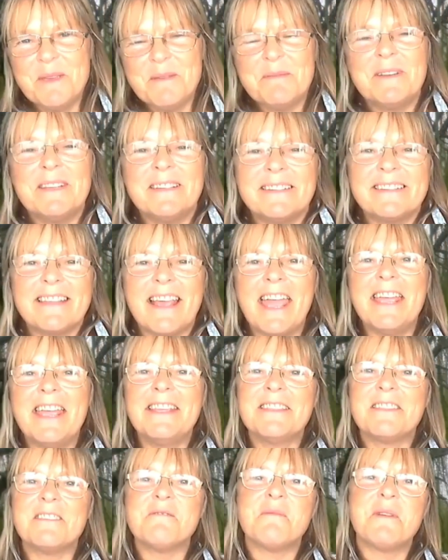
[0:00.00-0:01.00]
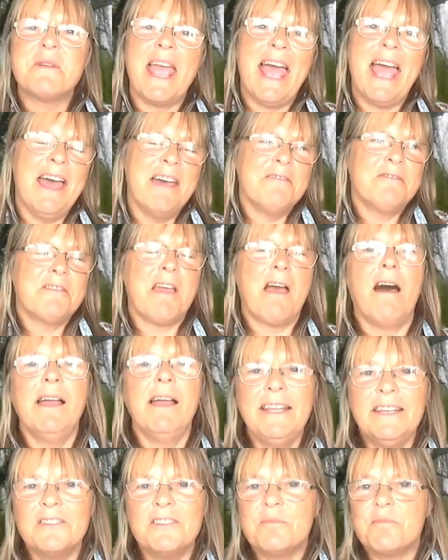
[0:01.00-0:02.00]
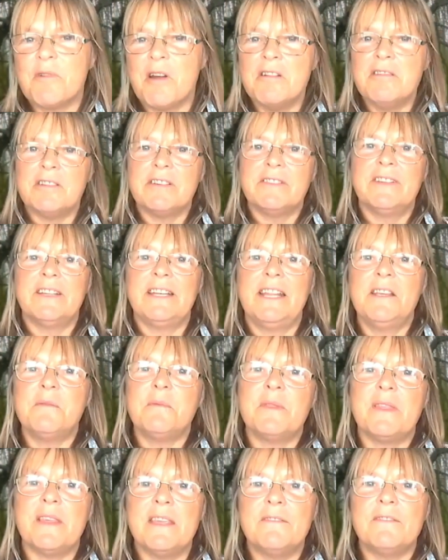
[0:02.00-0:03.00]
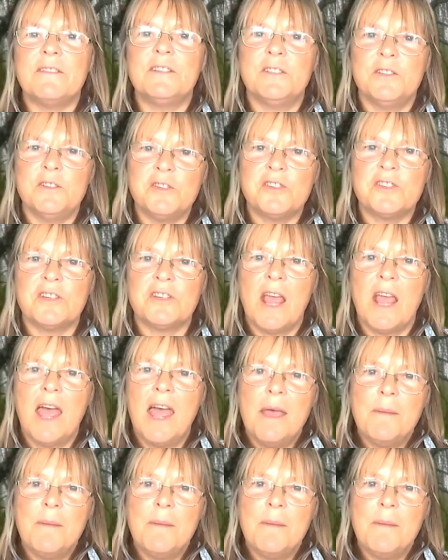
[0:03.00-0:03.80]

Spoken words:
people are saying that we have kind of broken the link with evolution,